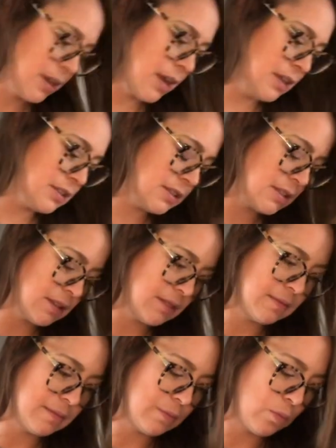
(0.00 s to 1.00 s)
It's
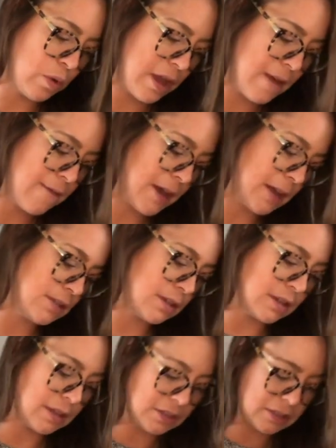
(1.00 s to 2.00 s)
way faster
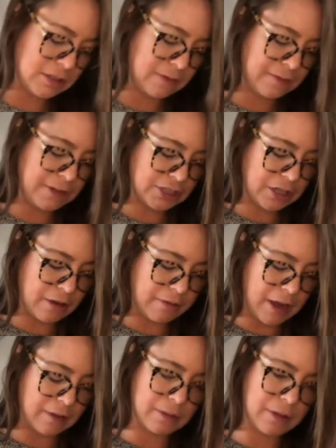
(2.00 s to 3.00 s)
than just fishing
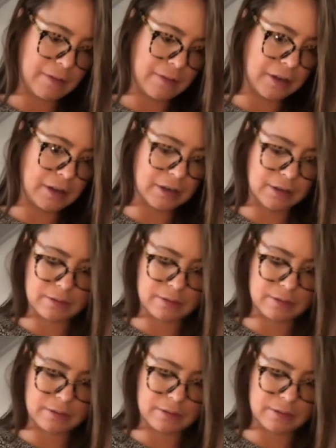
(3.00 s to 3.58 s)
around with your finger.